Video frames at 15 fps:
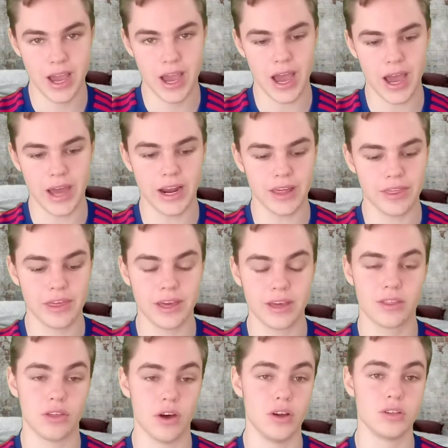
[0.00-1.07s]
And I
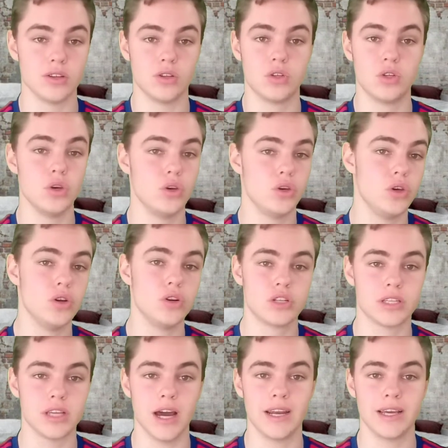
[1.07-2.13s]
think those are two huge
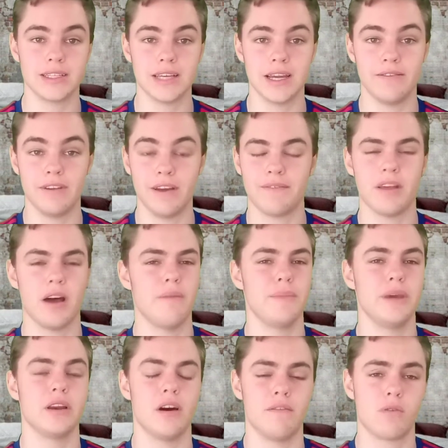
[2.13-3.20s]
signings that have left. I
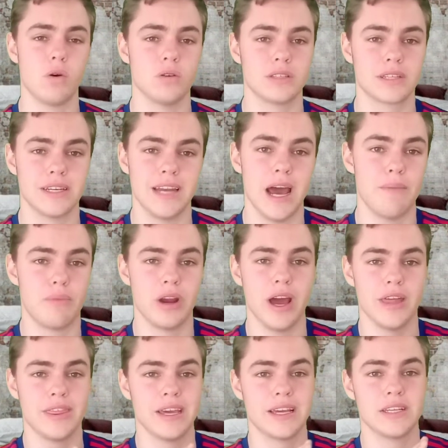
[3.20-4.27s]
mean, of course, Gnabry,
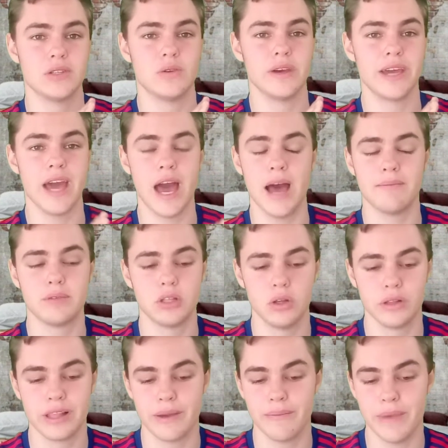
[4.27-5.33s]
I think, is doing
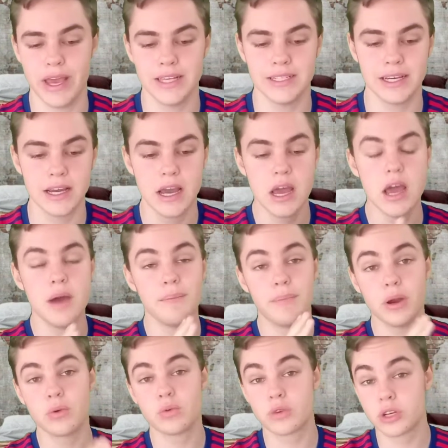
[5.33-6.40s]
absolutely amazing.
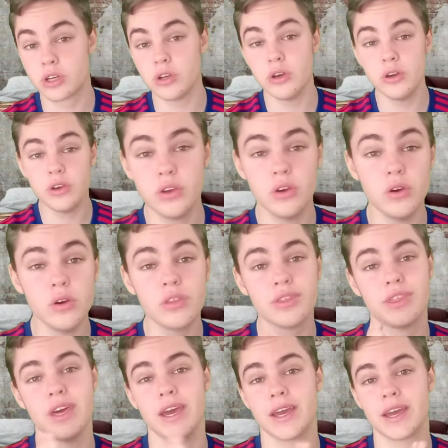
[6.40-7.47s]
But do you
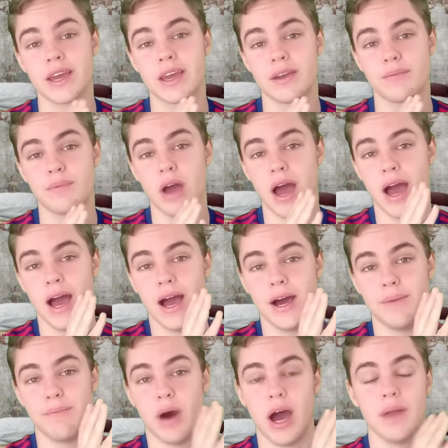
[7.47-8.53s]
think
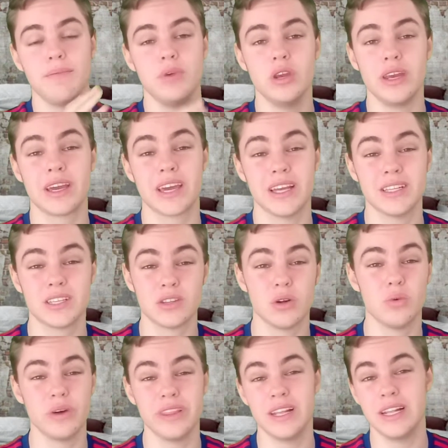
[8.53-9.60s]
Bayern Munich can
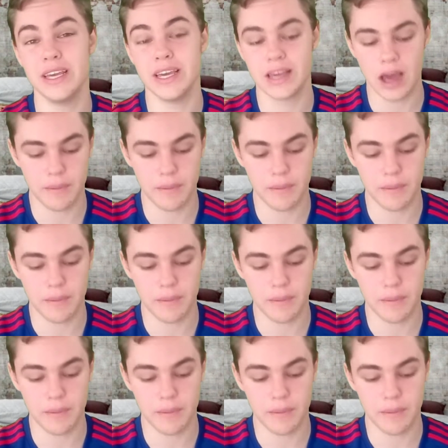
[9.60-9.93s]
still win the league?